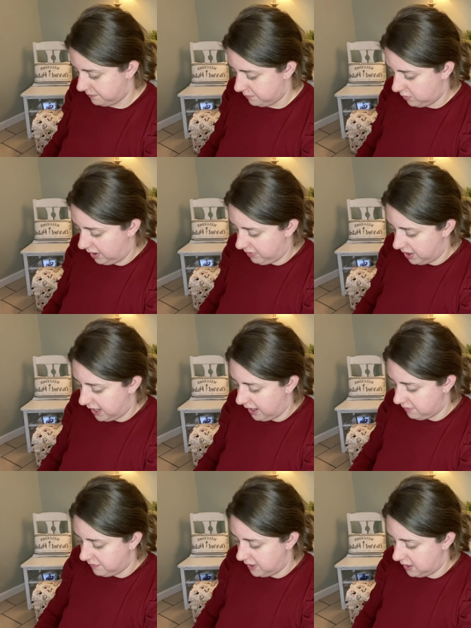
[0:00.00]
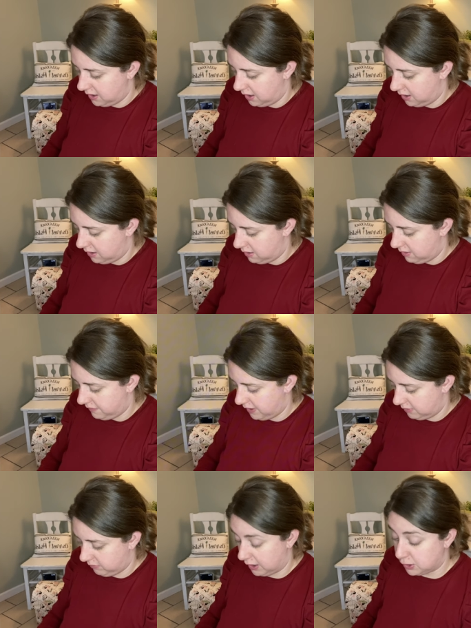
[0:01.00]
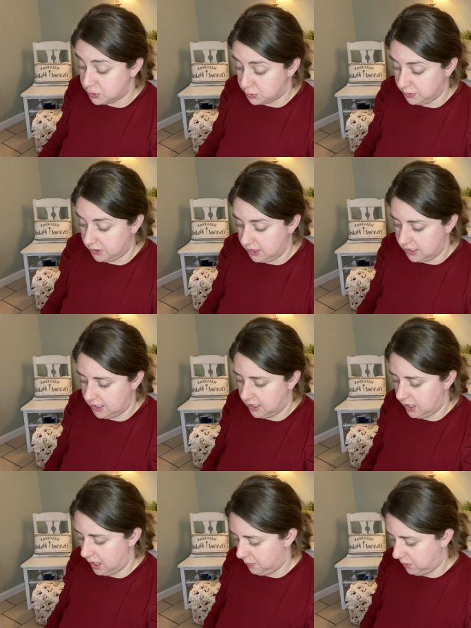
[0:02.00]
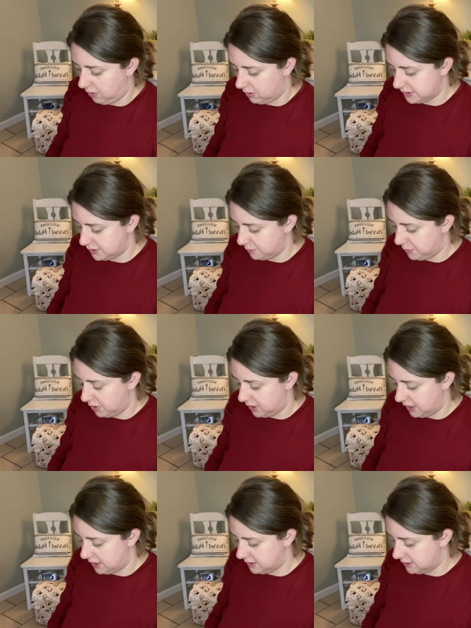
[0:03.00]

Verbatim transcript: Whatever I can't fit in here, if I like truly need it, I will also put it